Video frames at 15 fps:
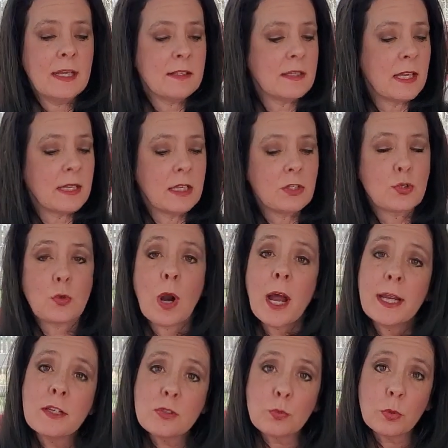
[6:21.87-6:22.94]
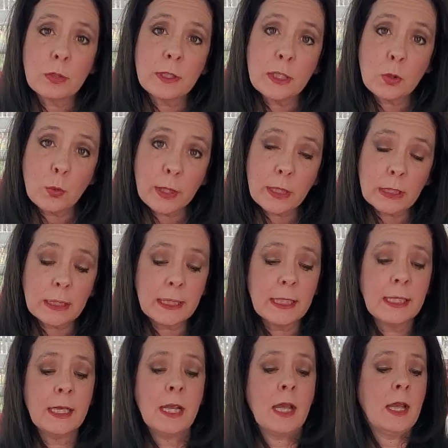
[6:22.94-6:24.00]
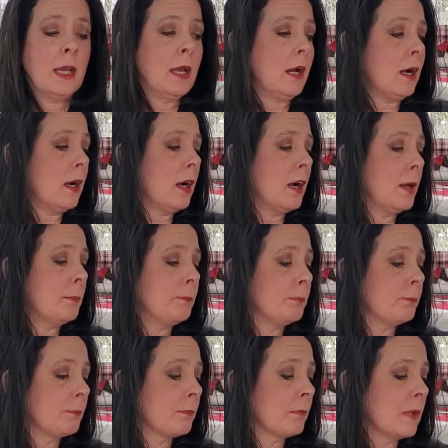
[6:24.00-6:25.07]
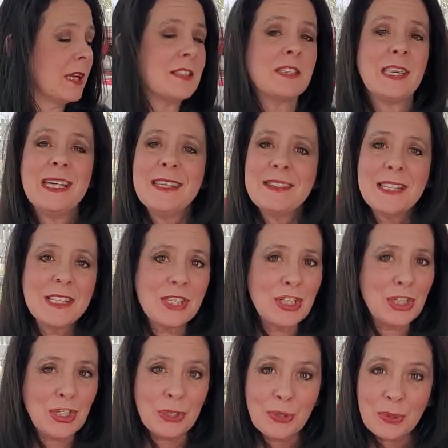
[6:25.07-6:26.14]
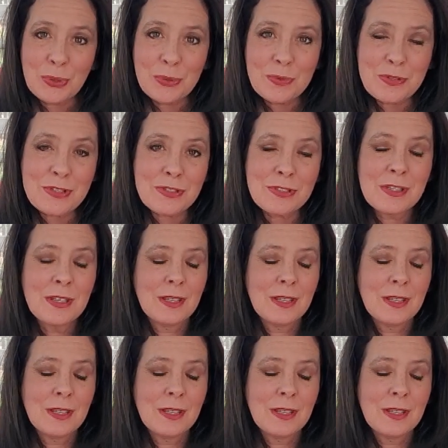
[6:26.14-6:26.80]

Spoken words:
that it dries really quickly. It's easy to use.